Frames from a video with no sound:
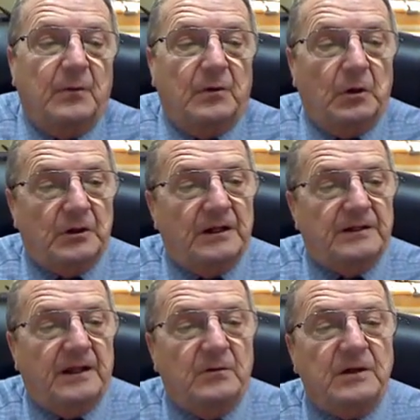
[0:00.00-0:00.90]
we're
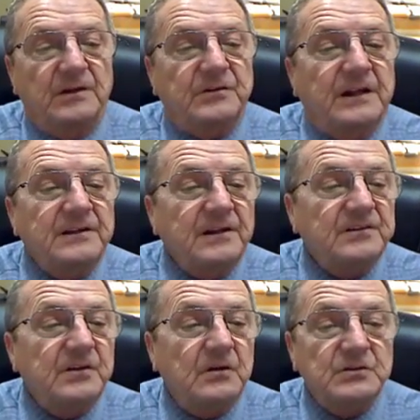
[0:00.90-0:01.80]
looking at that. Okay, so that
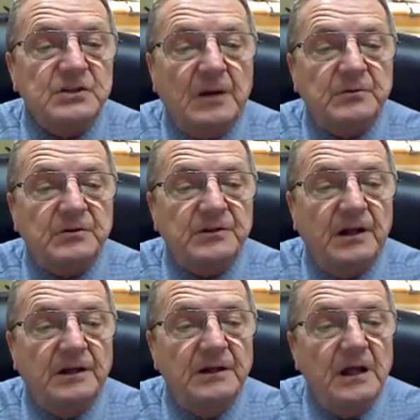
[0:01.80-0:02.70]
takes care of chapter
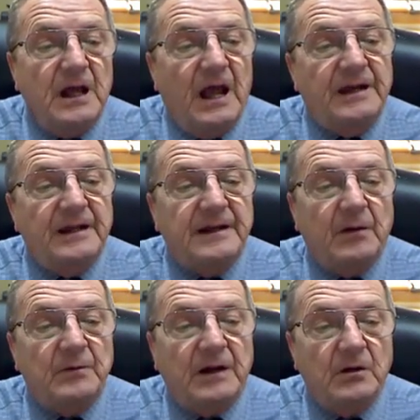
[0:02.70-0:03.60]
10. And then
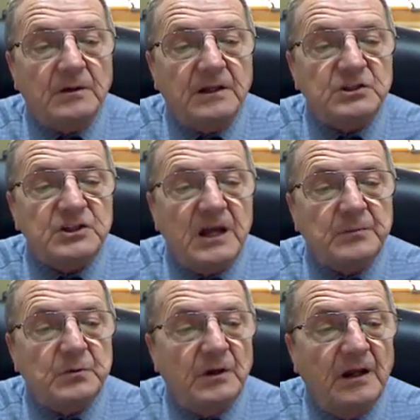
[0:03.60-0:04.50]
now when I look at
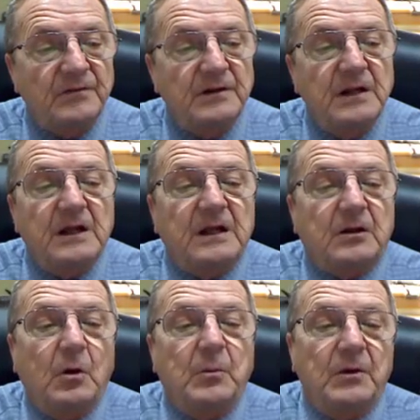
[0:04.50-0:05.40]
chapter 11,
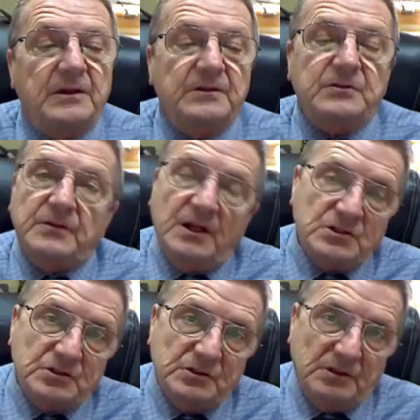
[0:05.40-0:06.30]
global and
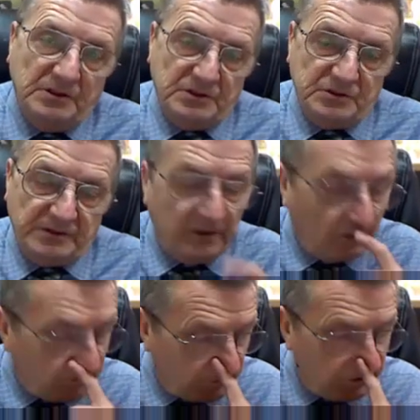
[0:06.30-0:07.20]
international issues.
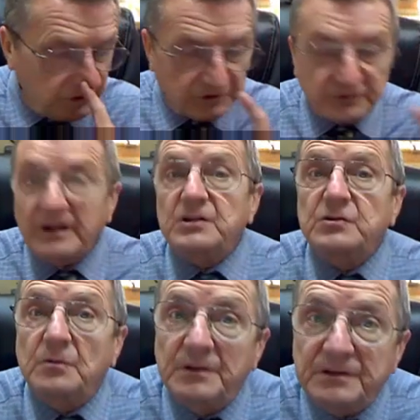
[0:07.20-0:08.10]
I also teach
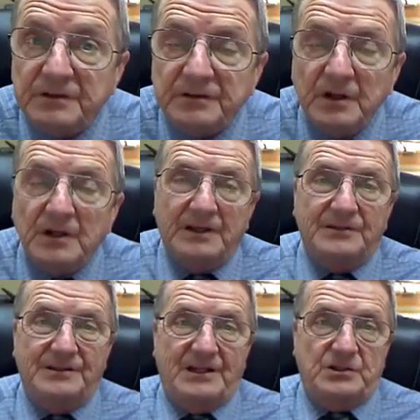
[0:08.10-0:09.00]
international business,
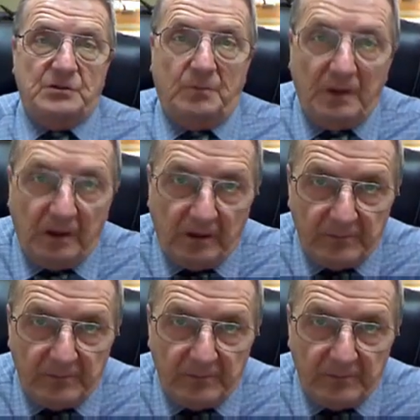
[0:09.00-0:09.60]
international